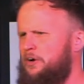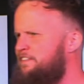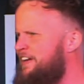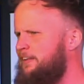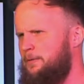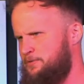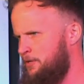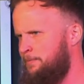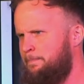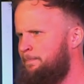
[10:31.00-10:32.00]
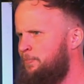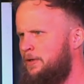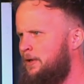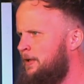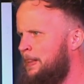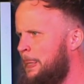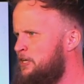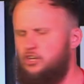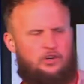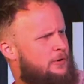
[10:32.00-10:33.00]
we're developed.
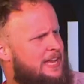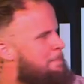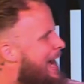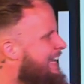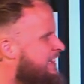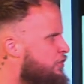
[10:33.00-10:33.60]
So don't get mad at